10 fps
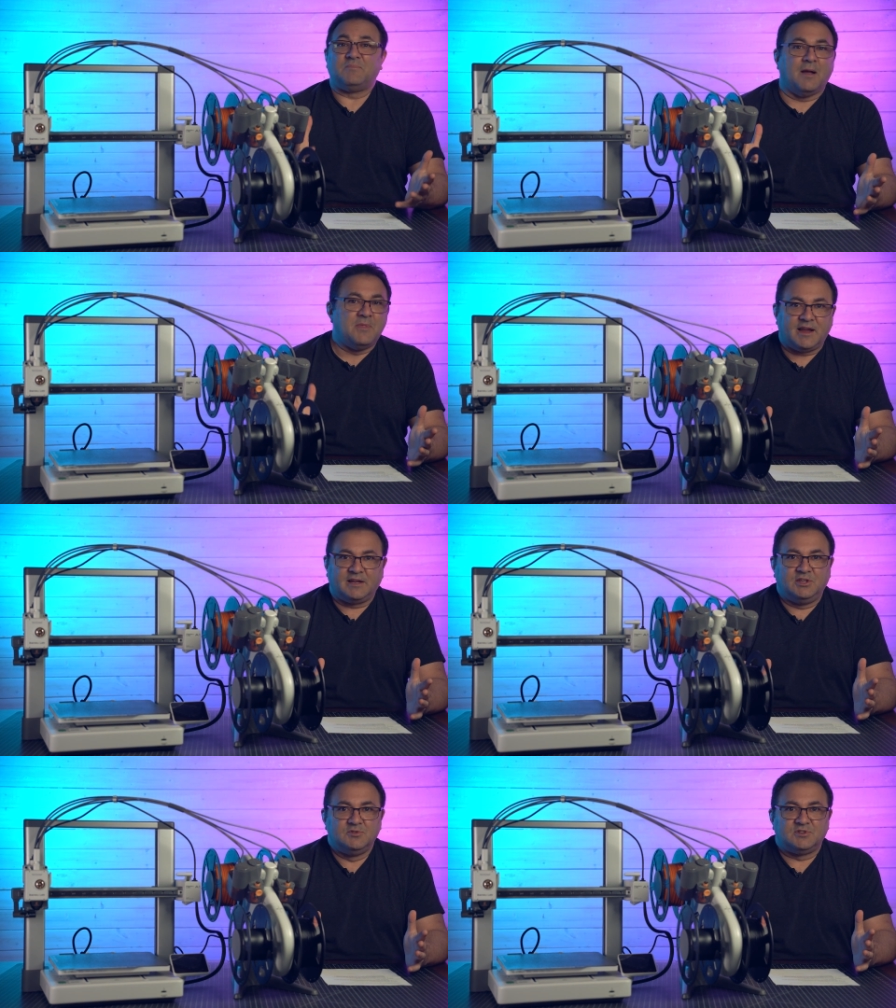I'm not
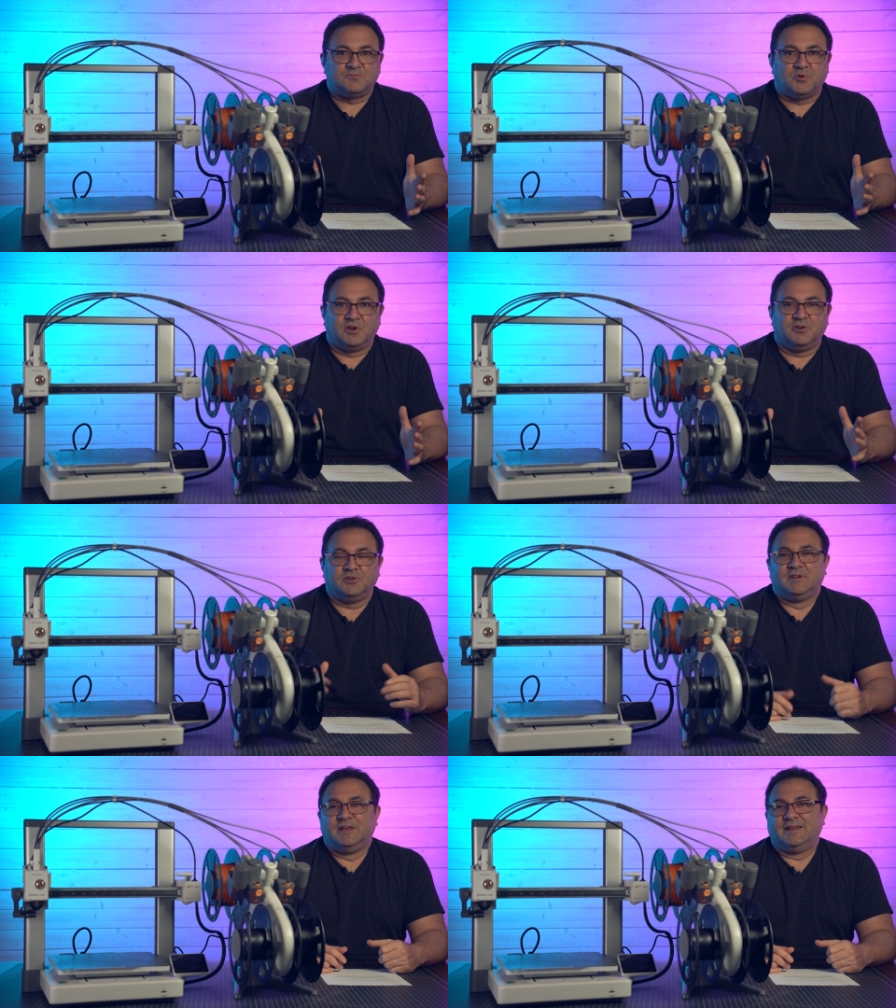going to use this
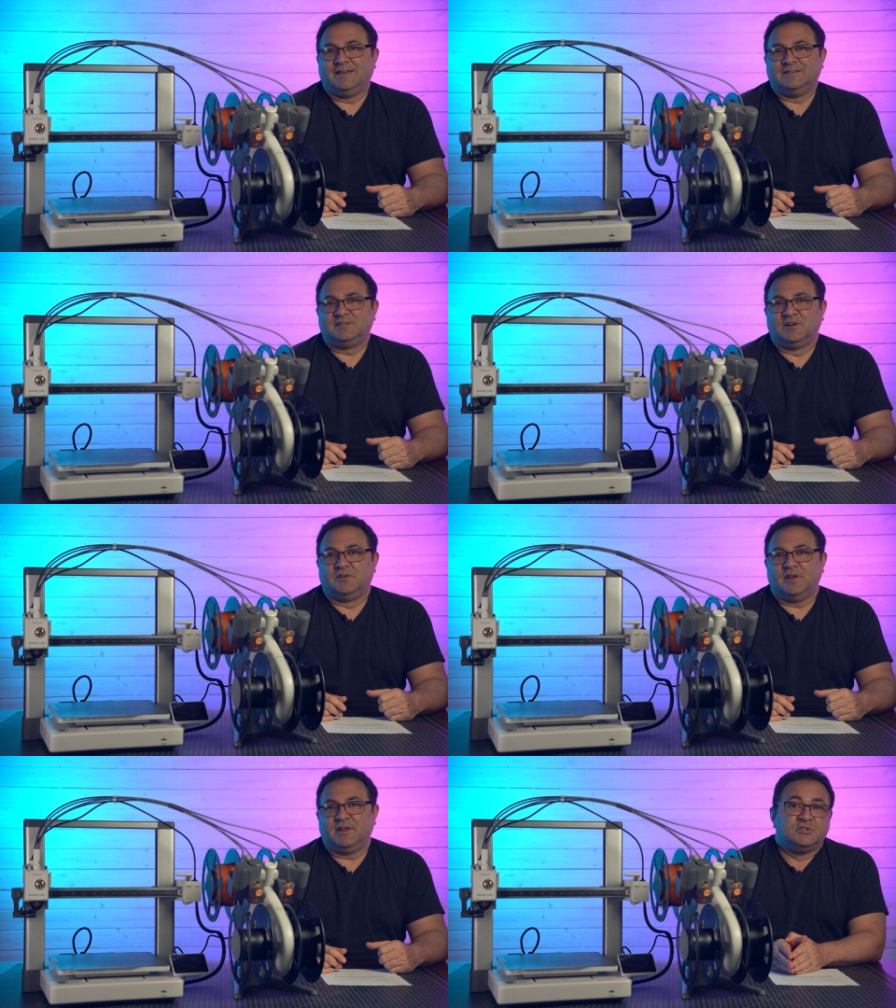printer
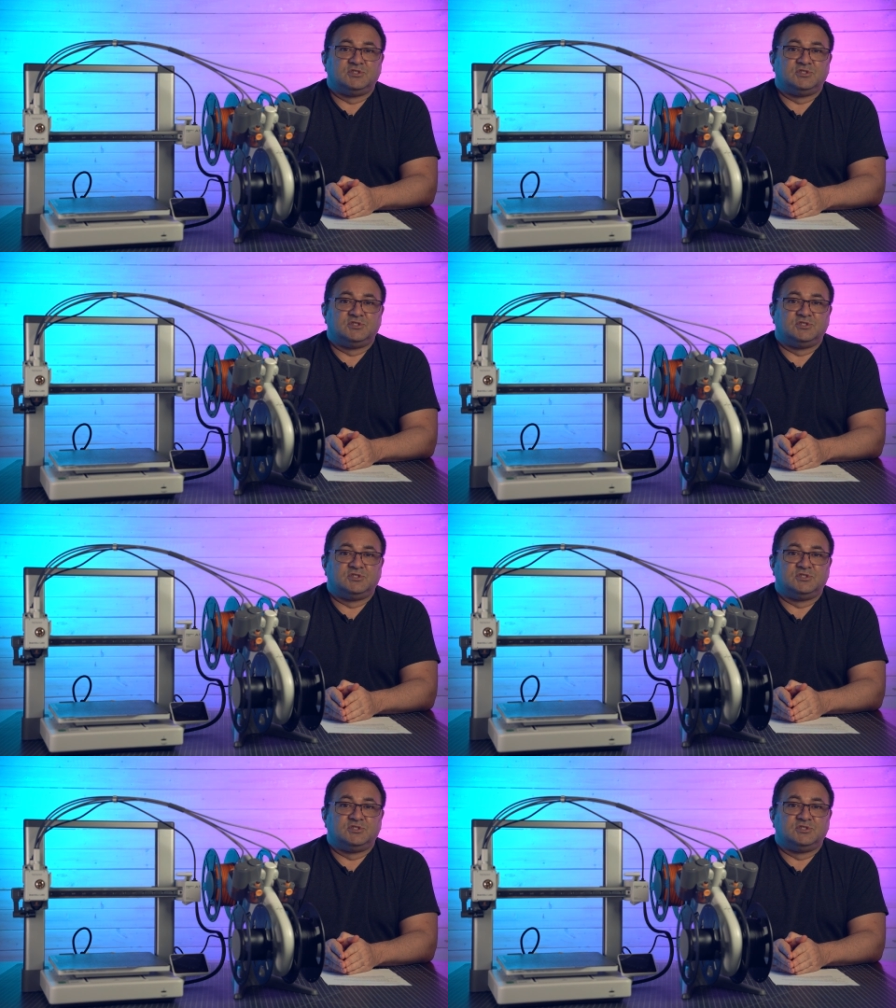until then.